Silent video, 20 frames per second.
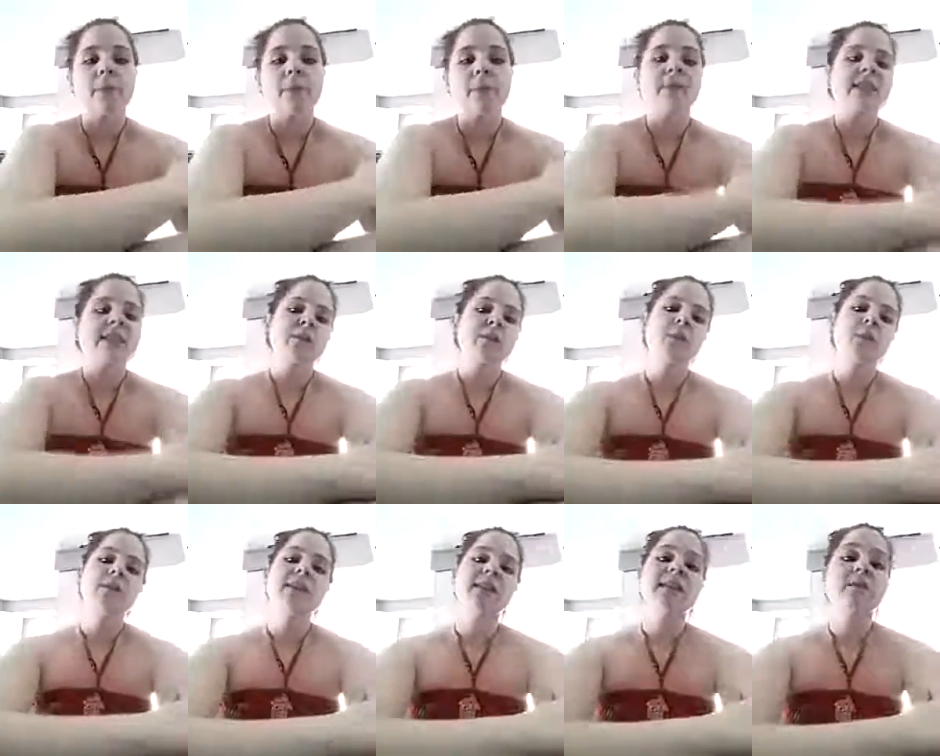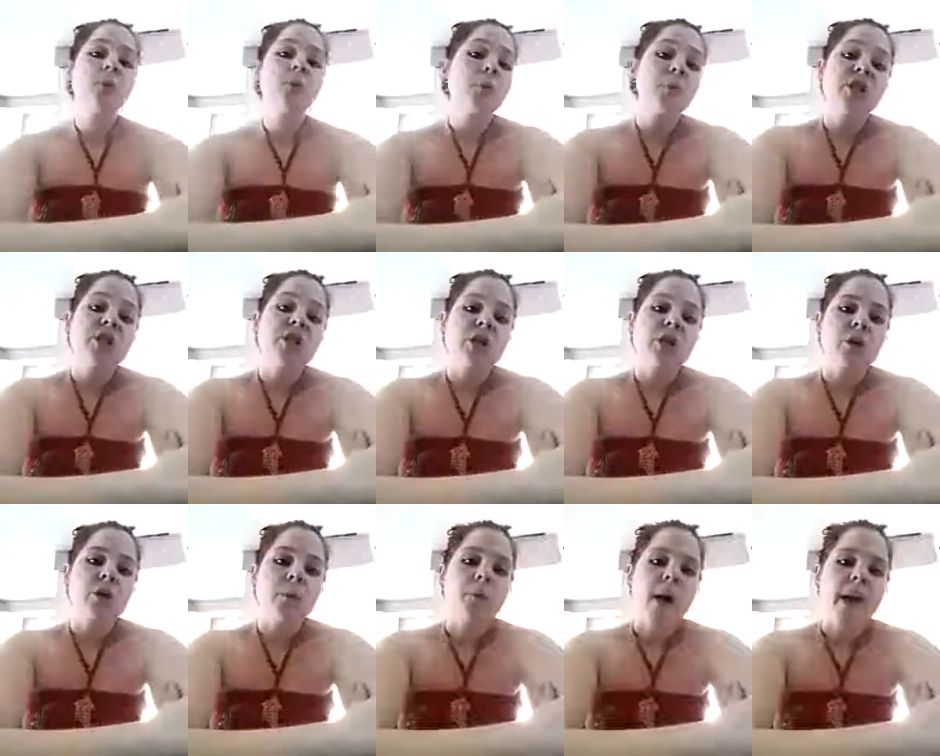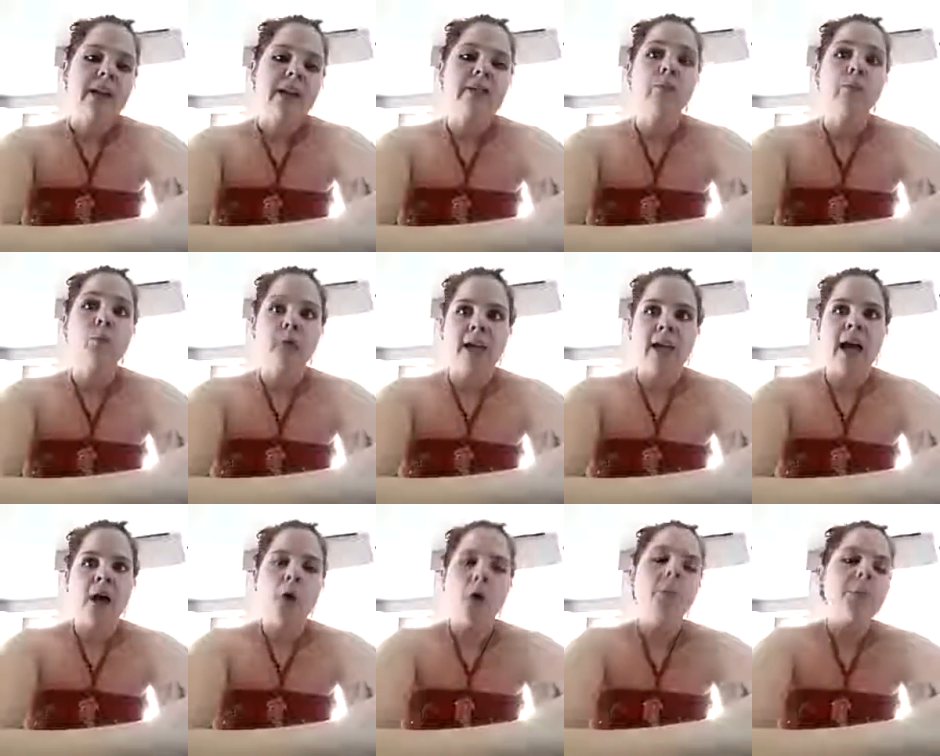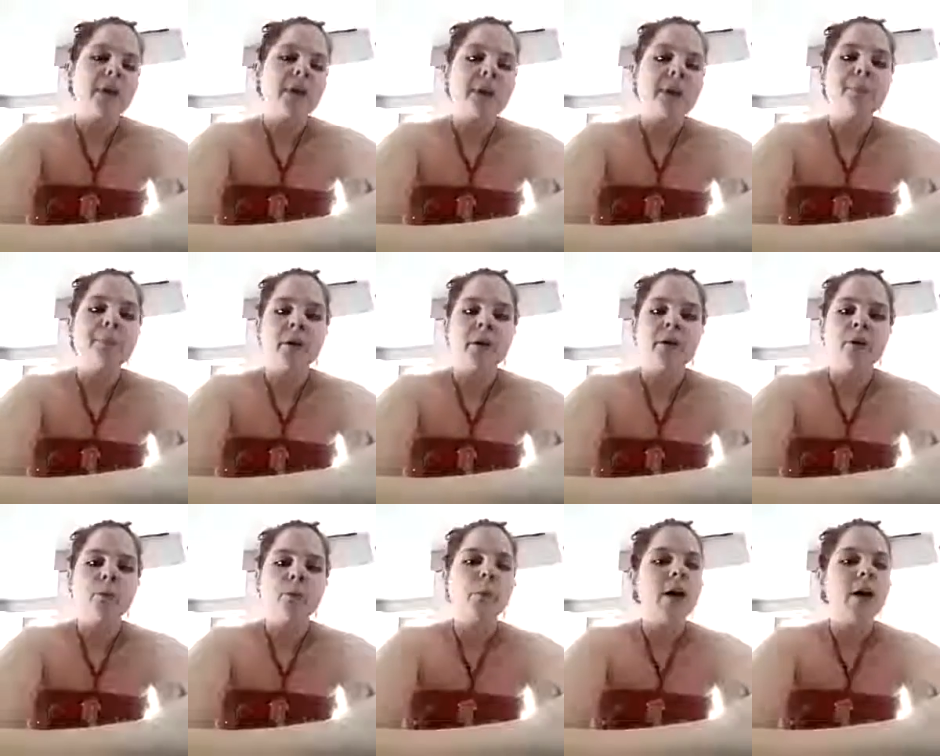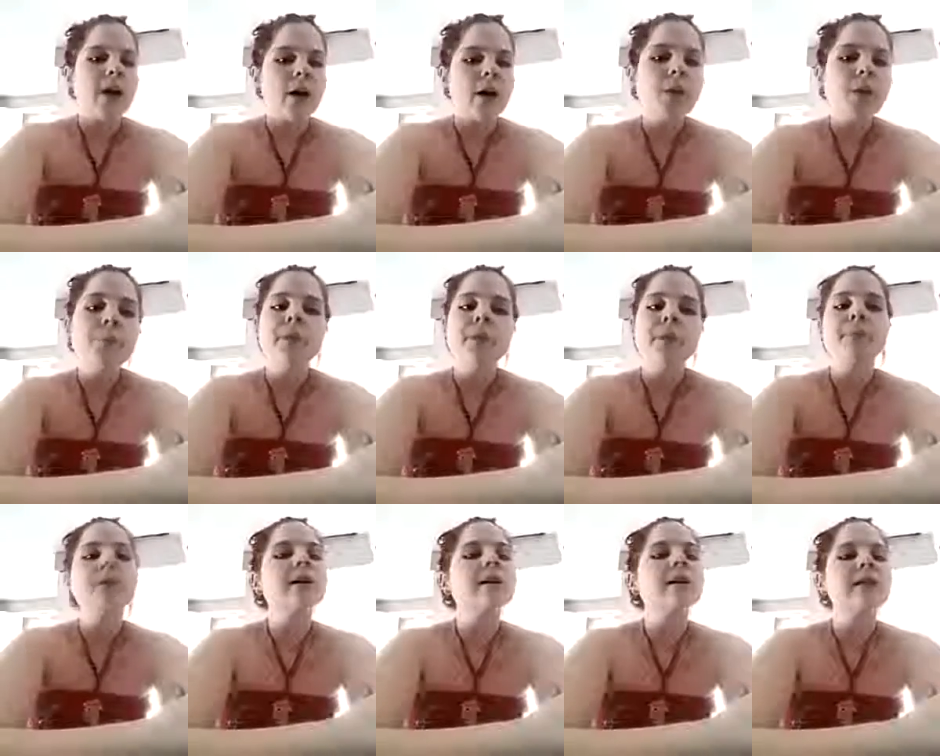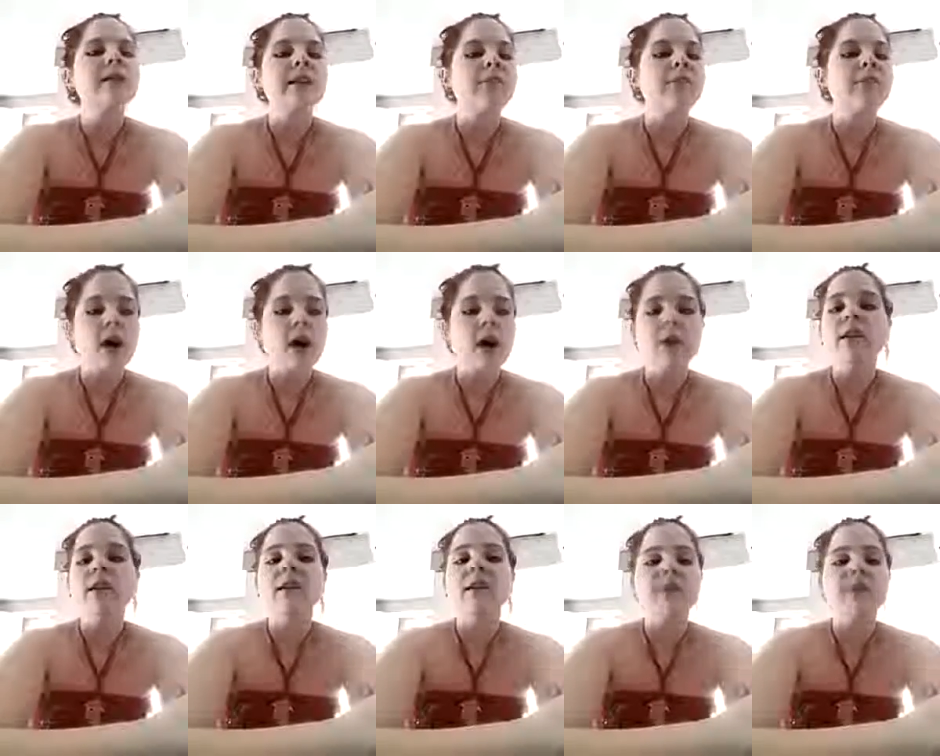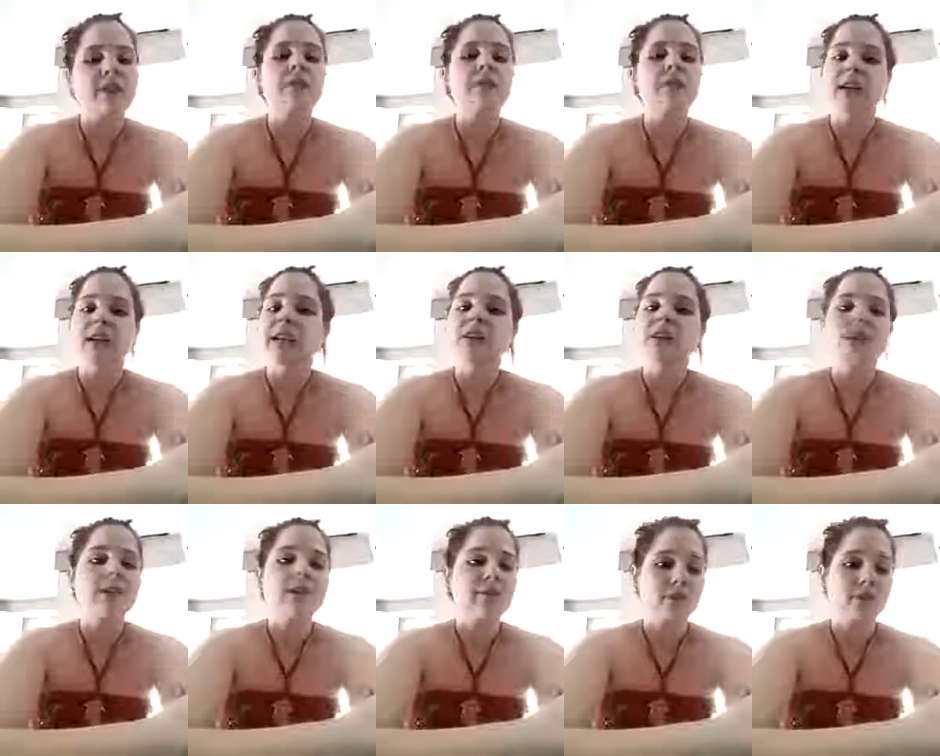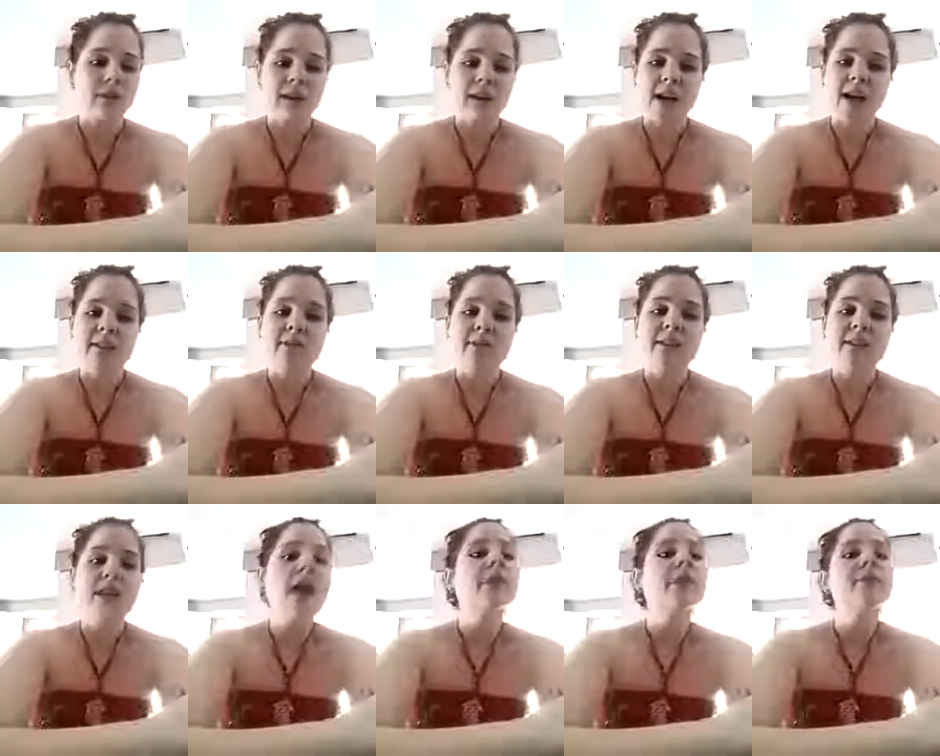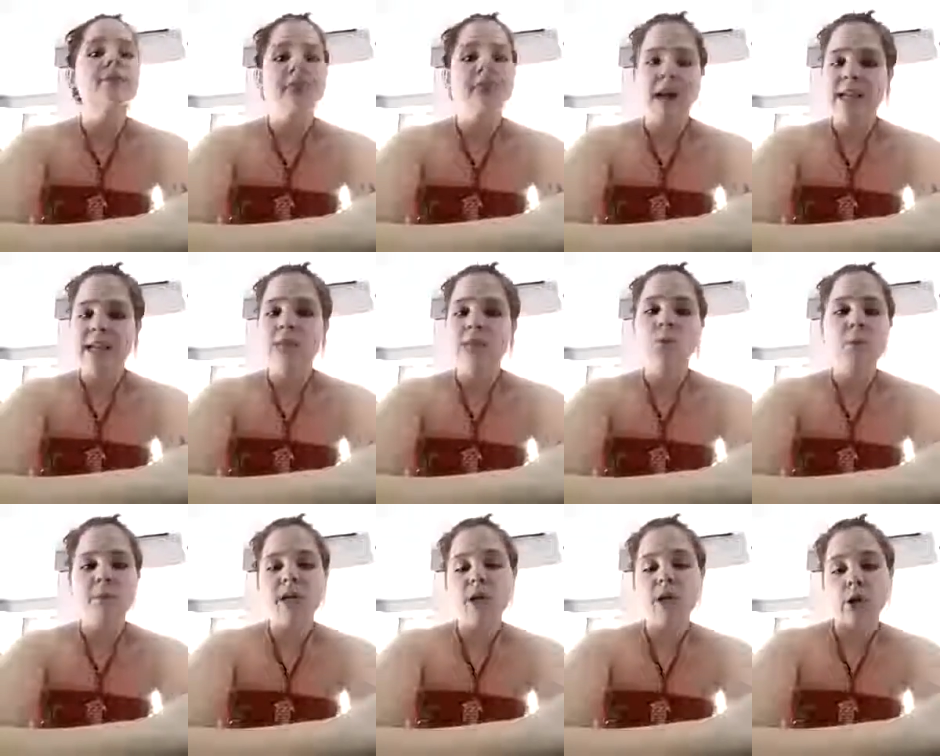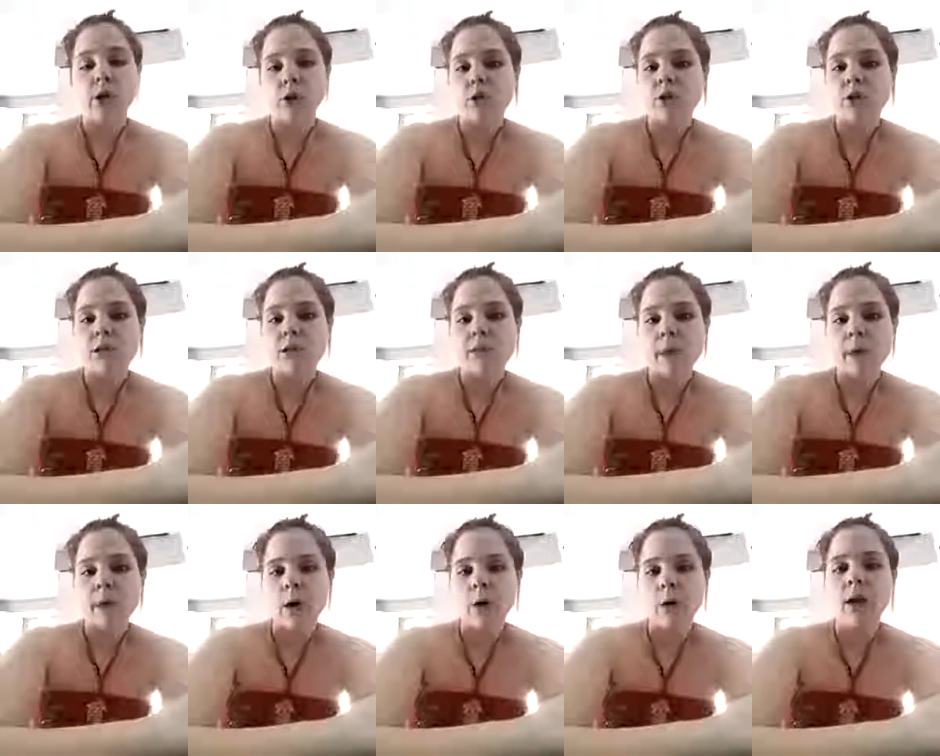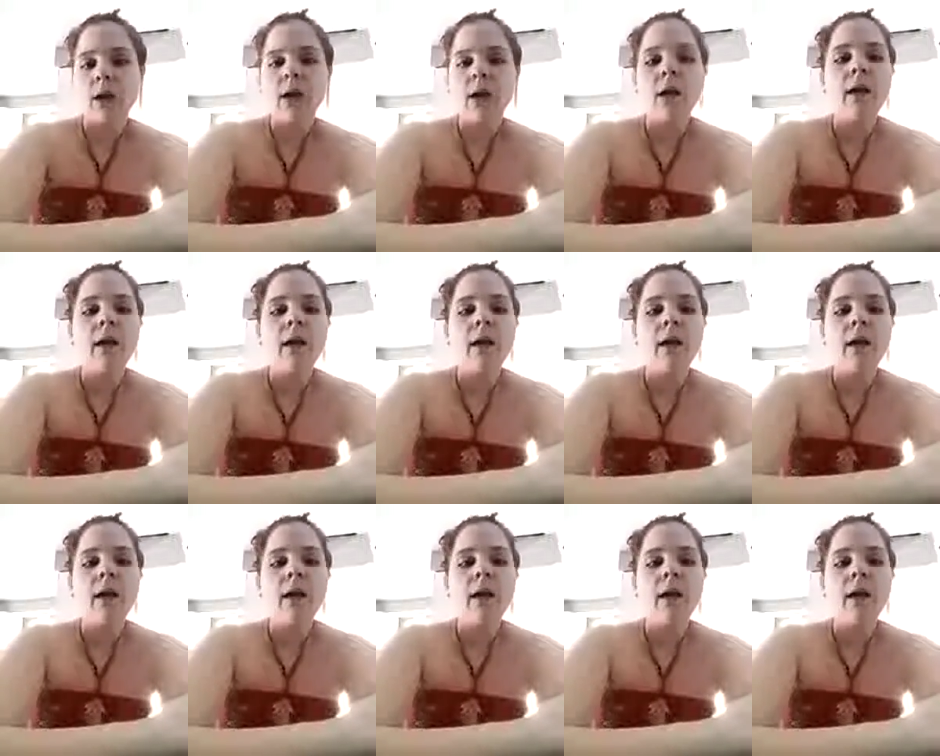I mean, that's what we do, right? We help people. We help people live healthy, fit, financially free lives. That is what being a coach is about.